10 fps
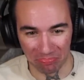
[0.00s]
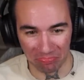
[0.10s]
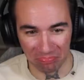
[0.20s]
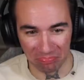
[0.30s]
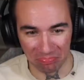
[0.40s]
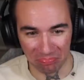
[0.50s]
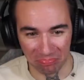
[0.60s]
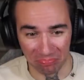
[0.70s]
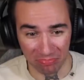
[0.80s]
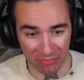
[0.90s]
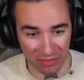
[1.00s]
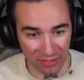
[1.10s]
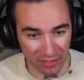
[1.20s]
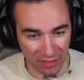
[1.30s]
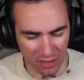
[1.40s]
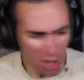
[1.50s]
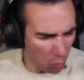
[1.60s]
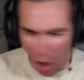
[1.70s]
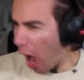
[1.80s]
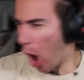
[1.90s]
Two more for us, huh?
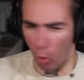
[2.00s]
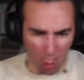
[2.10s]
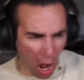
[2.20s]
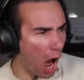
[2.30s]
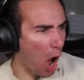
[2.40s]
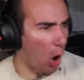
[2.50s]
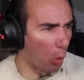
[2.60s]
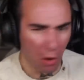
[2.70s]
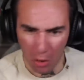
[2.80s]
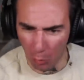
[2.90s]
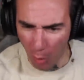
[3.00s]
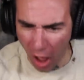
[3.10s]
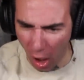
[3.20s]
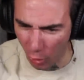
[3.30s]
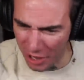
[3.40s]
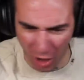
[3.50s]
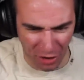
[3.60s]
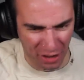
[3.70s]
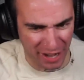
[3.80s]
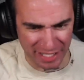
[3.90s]
Whoa, whoa, whoa! No,
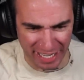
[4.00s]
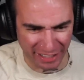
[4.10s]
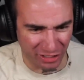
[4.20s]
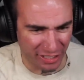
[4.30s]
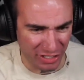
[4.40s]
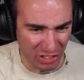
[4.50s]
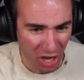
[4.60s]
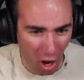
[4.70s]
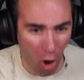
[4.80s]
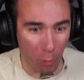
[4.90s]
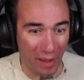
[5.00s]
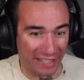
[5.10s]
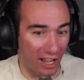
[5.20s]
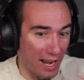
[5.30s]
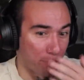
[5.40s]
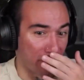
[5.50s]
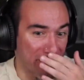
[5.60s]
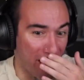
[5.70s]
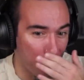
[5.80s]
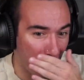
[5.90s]
no, that's English. Oh my god, I put
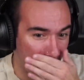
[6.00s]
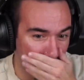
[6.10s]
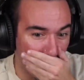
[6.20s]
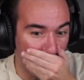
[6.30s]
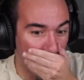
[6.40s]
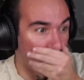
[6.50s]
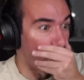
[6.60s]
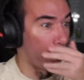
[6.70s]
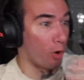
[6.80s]
dub on. Oh,